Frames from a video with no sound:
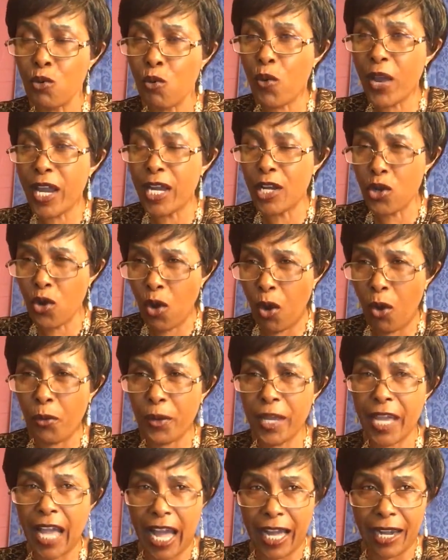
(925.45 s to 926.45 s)
We know
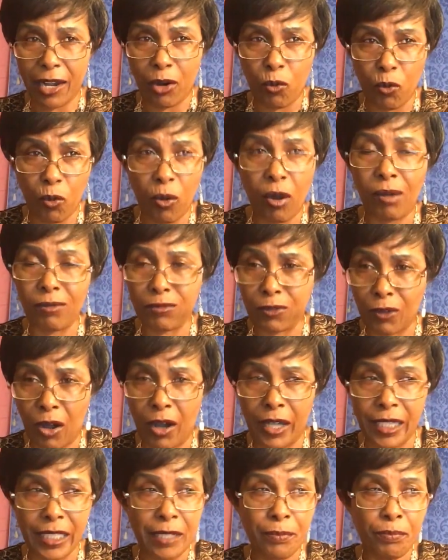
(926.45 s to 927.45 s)
we are of
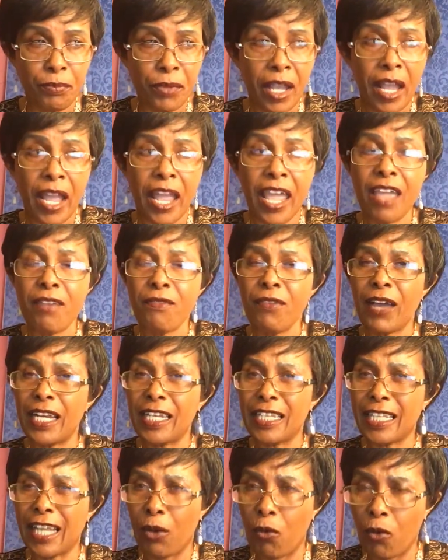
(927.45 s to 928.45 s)
God.
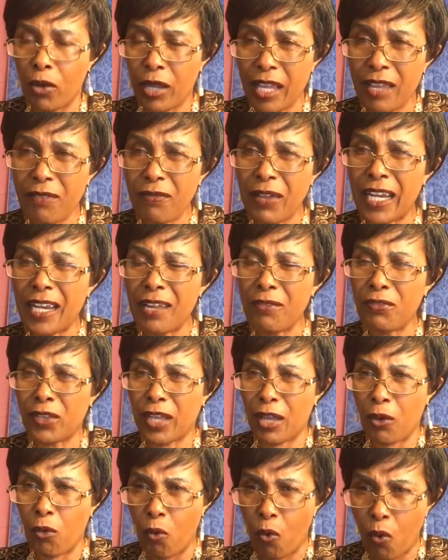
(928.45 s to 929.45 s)
Even
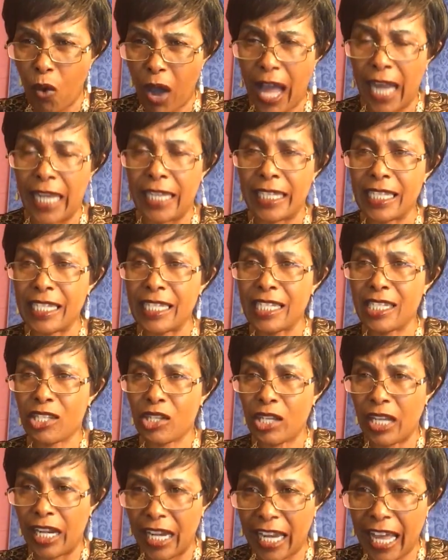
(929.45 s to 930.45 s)
if the world
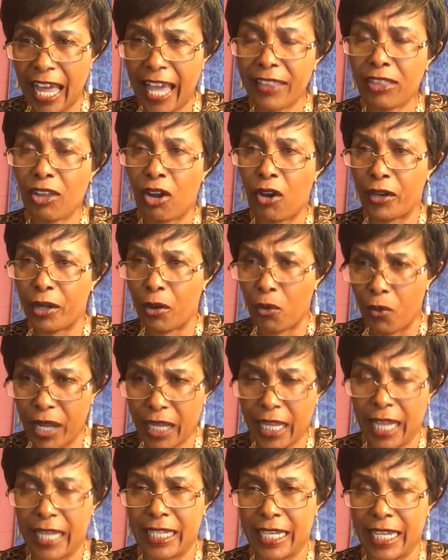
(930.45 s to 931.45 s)
is light on
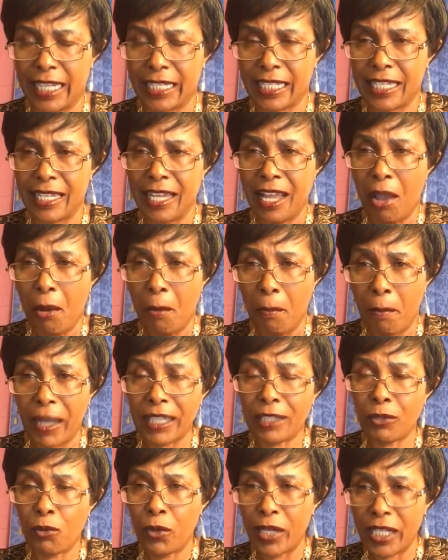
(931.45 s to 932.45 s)
wickedness,
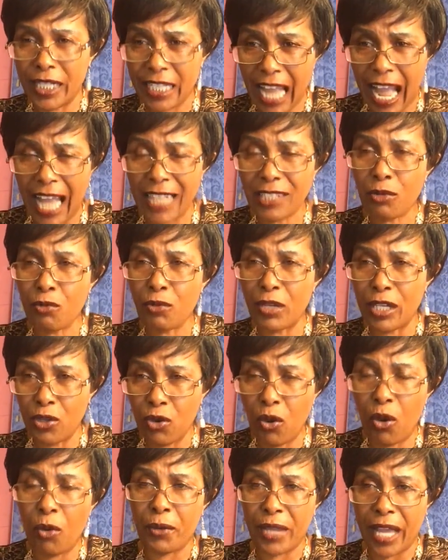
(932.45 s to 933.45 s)
but we
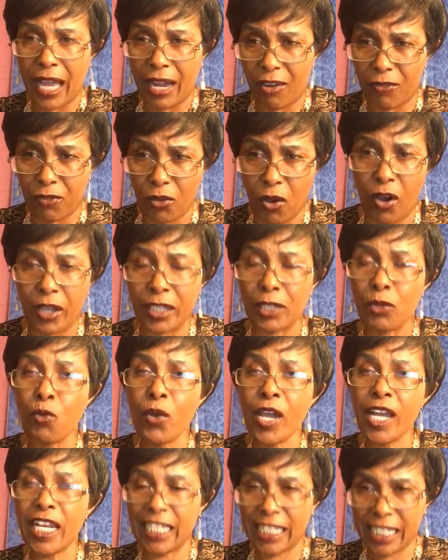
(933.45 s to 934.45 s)
know we are of God.
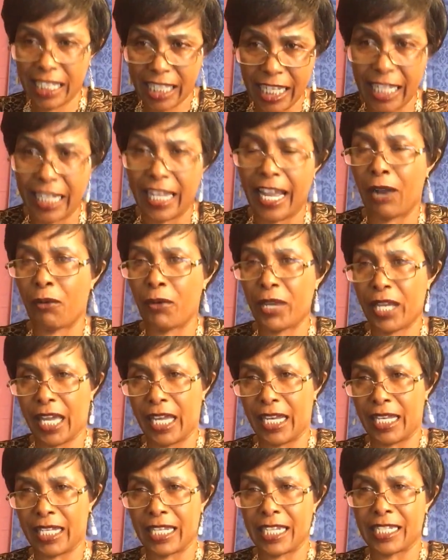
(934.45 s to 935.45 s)
We'll see their
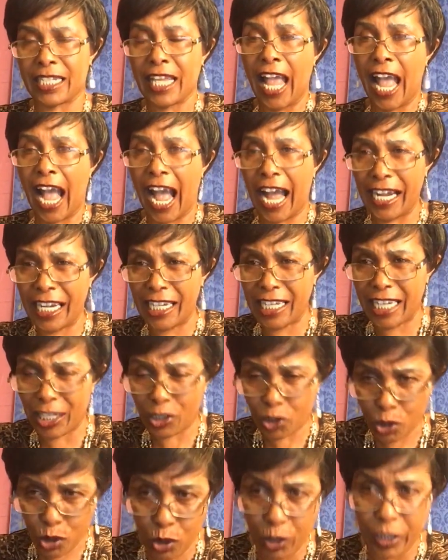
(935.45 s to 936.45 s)
wickedness and
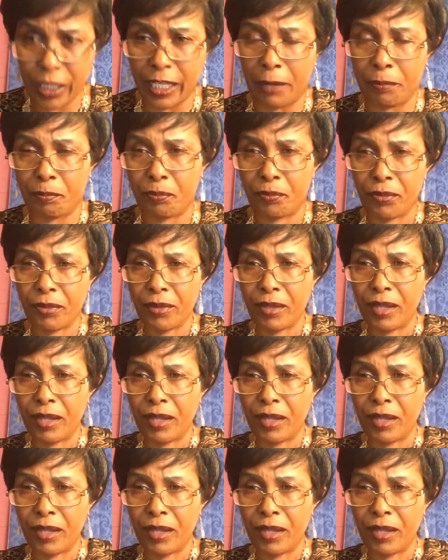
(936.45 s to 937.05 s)
destroy them.